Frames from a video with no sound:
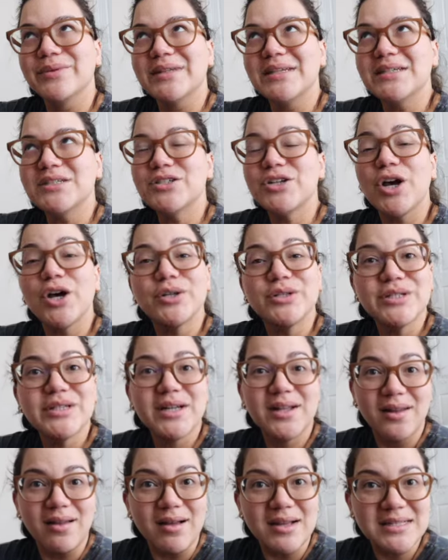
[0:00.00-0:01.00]
need to go to the
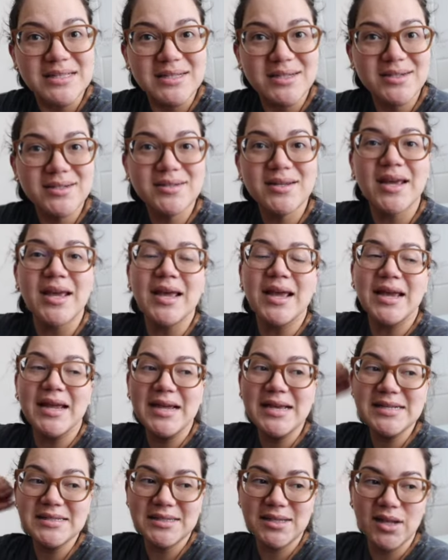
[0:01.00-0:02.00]
closet,
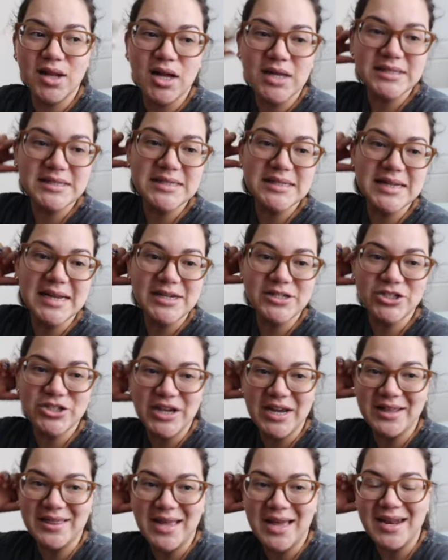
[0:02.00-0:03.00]
his closet and
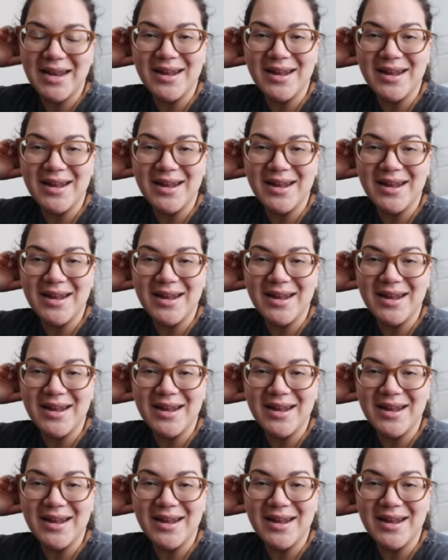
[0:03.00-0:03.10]
check that.